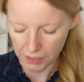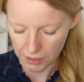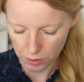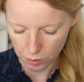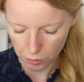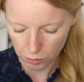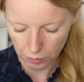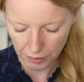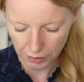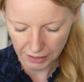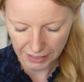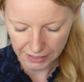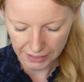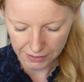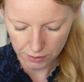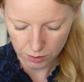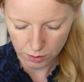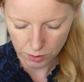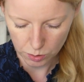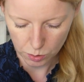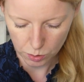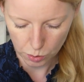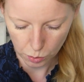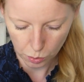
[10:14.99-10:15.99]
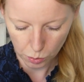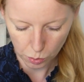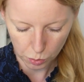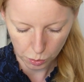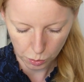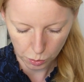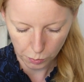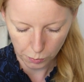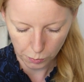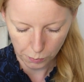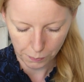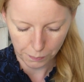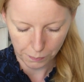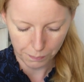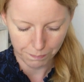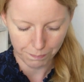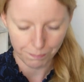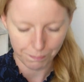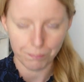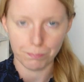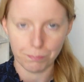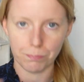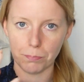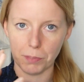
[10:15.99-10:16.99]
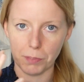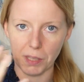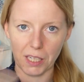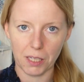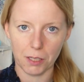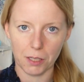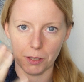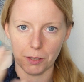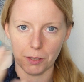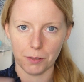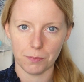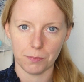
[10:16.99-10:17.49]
It creates too big